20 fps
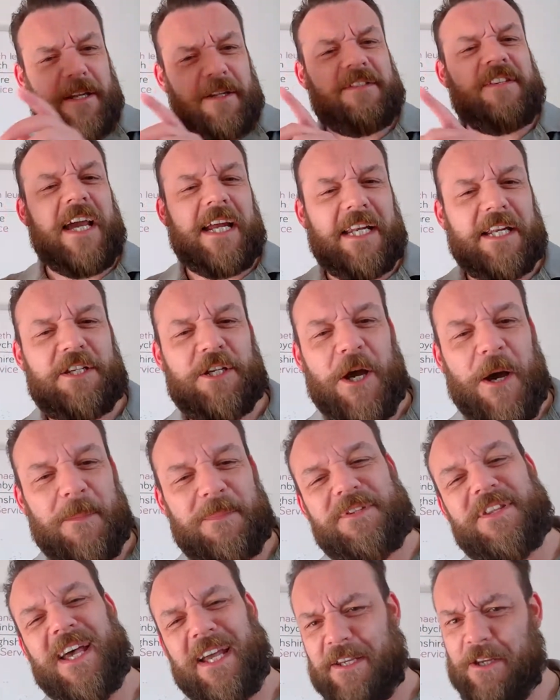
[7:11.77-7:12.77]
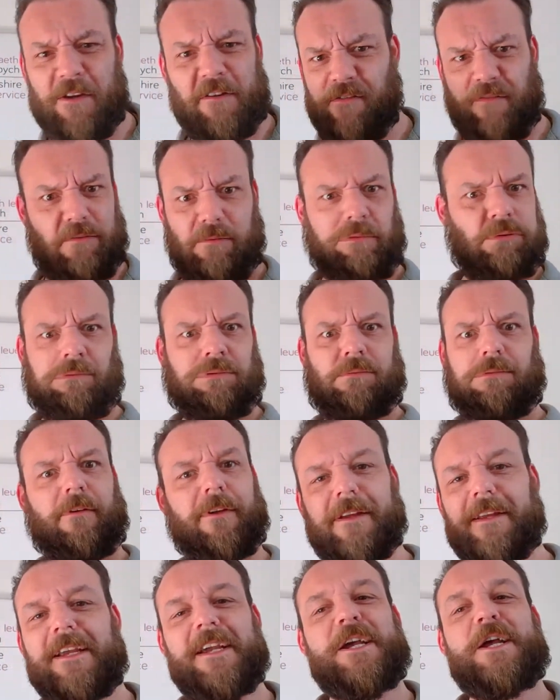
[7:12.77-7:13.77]
tiny jobs
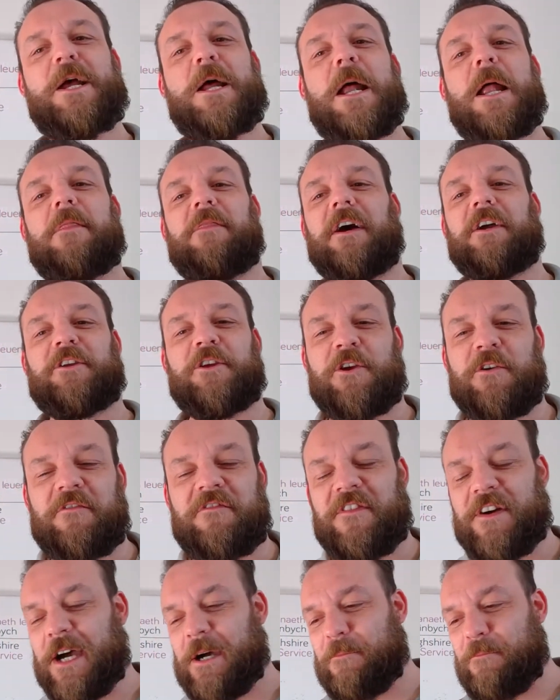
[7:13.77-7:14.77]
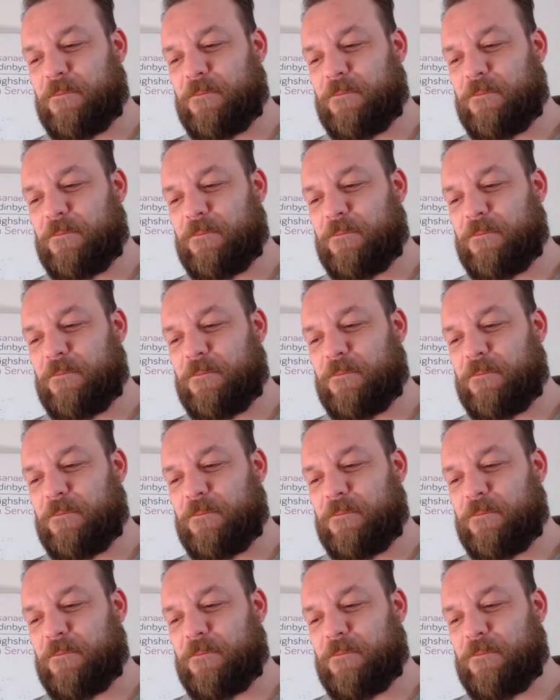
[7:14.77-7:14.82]
that you've